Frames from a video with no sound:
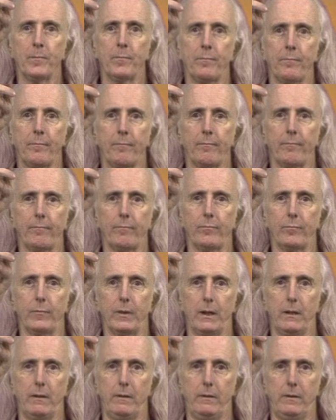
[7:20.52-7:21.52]

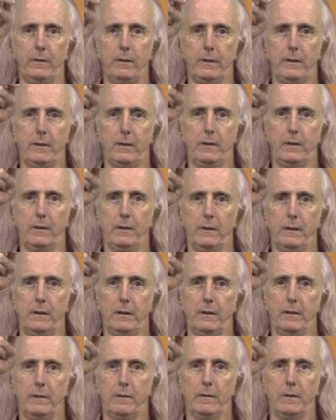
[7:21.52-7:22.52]

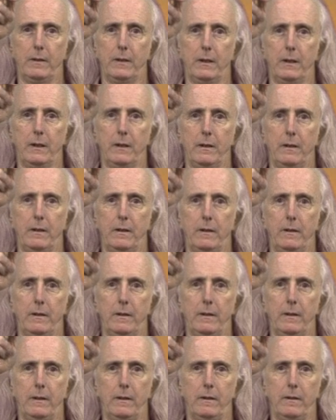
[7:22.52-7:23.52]

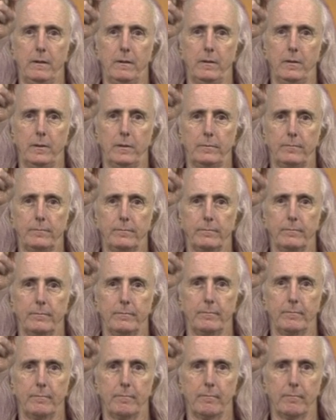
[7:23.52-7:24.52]

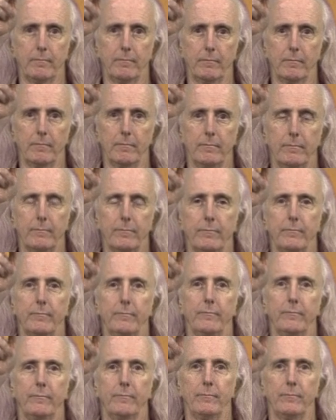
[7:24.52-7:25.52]

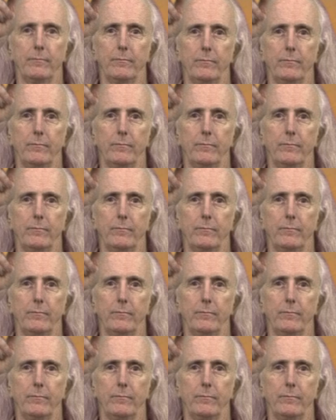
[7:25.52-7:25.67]
[no speech]